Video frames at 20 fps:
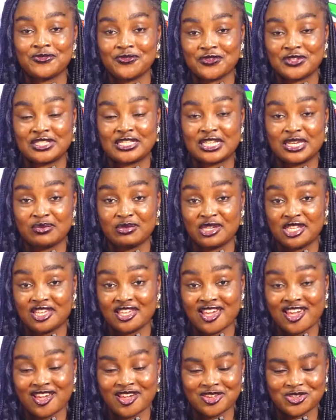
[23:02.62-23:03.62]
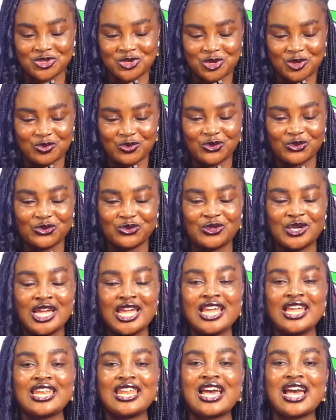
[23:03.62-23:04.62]
free say me di kan ka share mo no
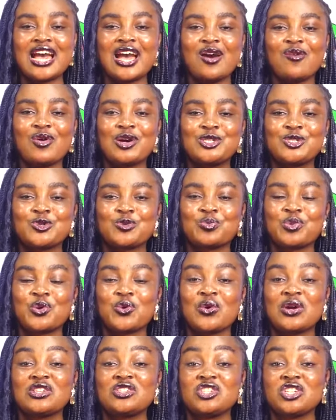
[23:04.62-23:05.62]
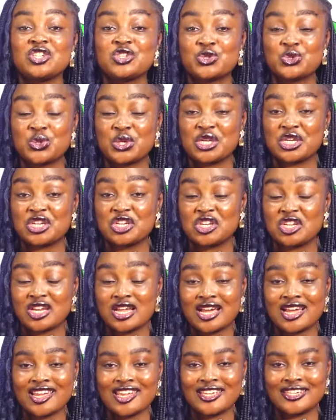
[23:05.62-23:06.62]
na wa drop e wa chen training
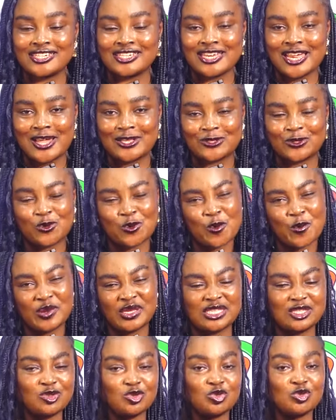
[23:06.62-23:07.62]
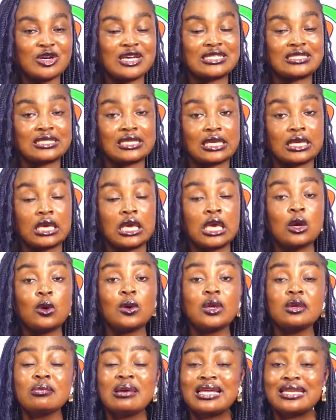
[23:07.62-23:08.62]
na e de at comment no asay
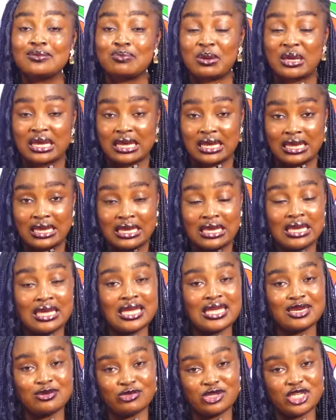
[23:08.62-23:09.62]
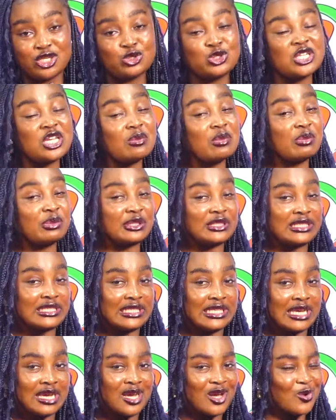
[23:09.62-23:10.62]
oyima de pa enemy di usha
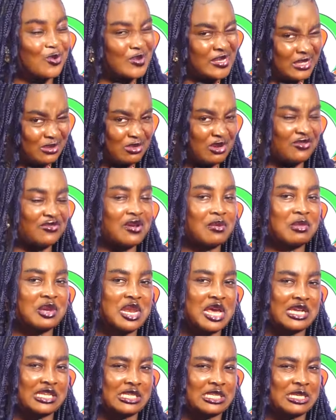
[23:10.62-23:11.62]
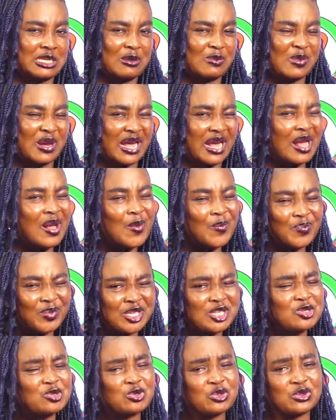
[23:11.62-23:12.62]
mabonten a wait ma frame na che hima
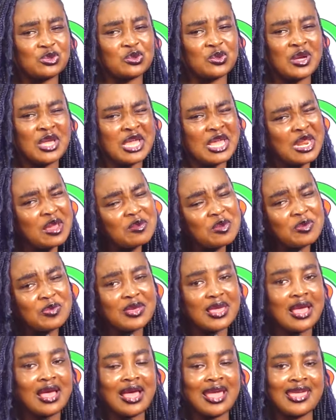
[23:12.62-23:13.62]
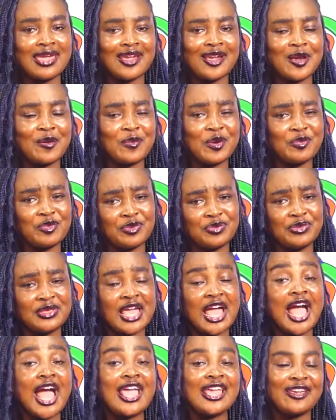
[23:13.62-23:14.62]
meje so na bibia ayeka ma
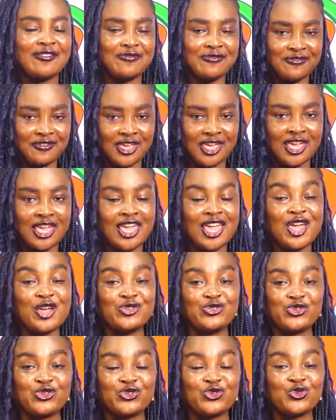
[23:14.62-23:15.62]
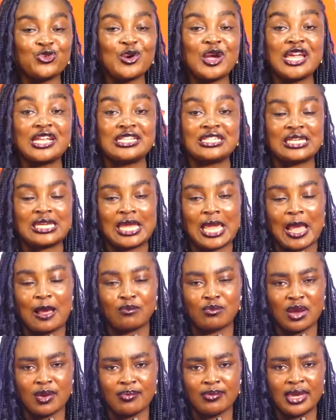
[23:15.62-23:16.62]
bibia ayefe enso so e de
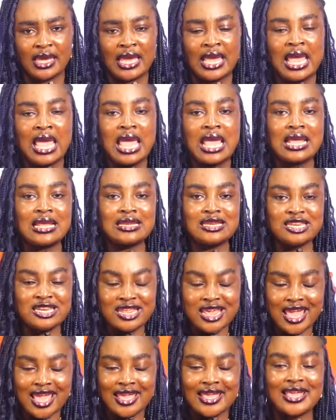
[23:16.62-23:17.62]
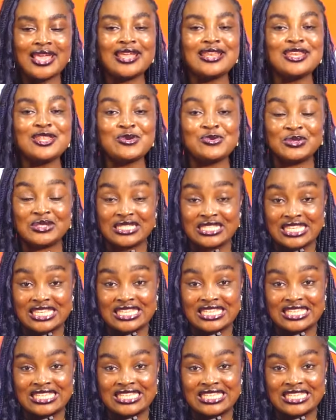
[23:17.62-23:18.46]
amame ni eye news